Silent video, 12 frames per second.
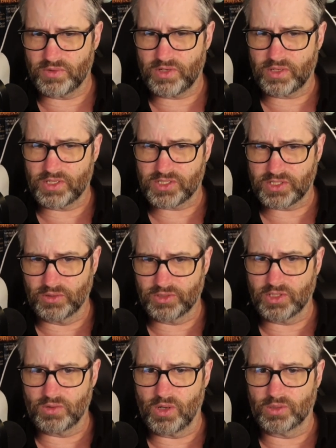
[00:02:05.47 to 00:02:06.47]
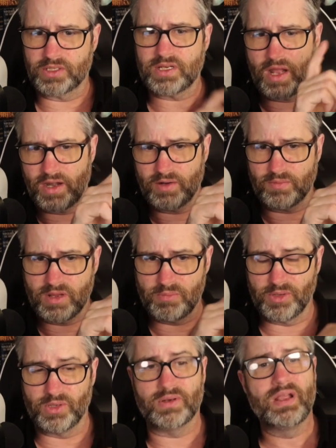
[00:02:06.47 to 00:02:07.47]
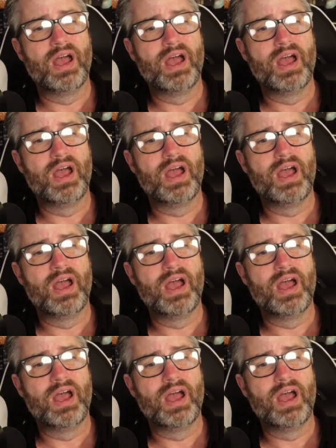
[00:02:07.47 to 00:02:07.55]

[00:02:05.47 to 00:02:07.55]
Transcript: you can still do, hold it down and hit reboot.